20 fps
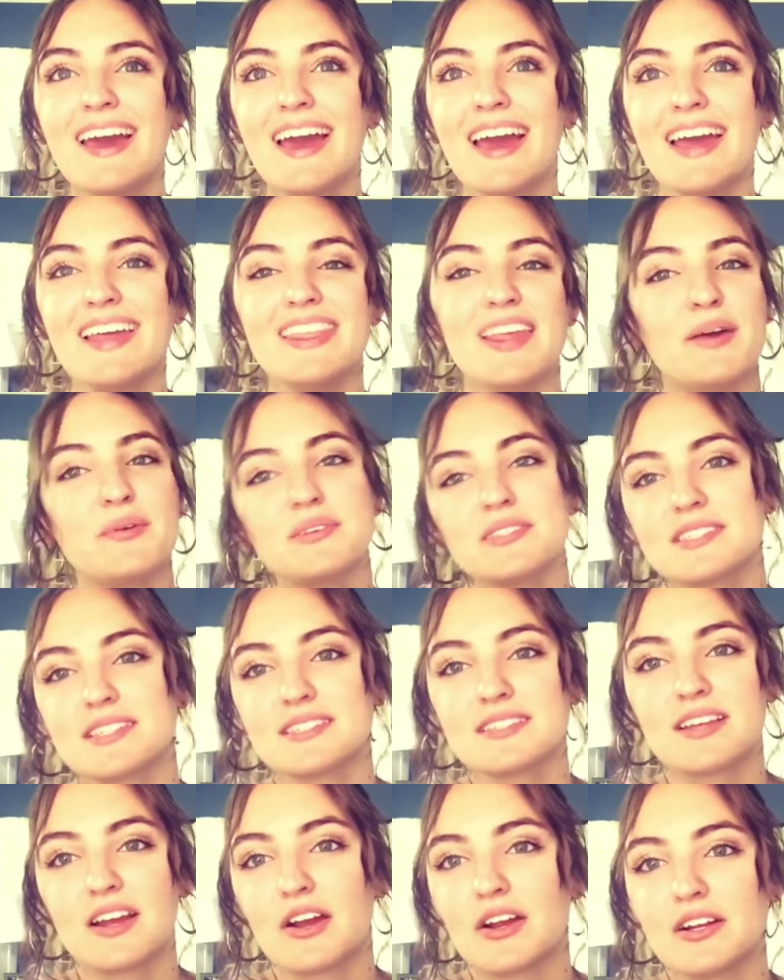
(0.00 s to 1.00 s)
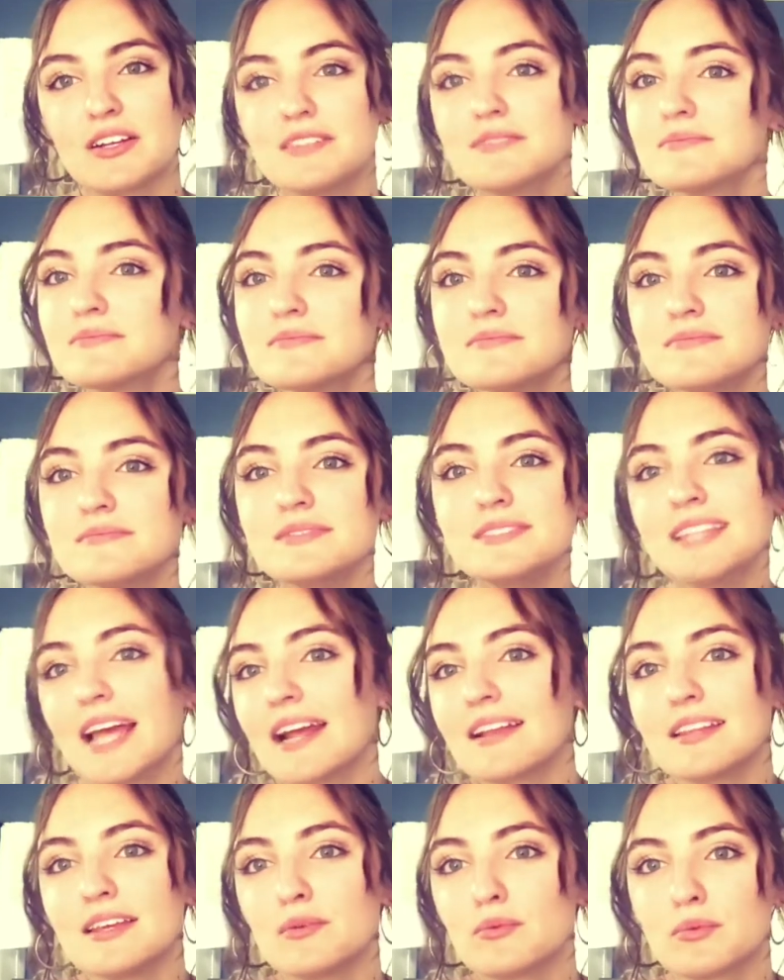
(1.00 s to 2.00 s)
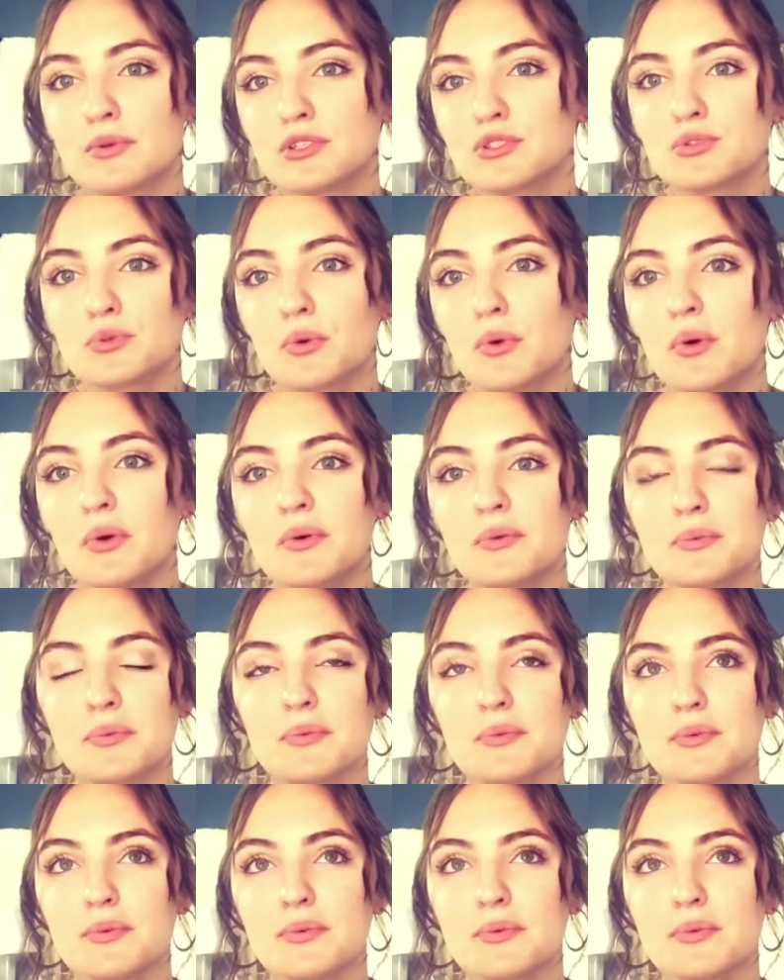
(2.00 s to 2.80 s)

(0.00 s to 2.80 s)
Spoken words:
and that was our nightly ritual.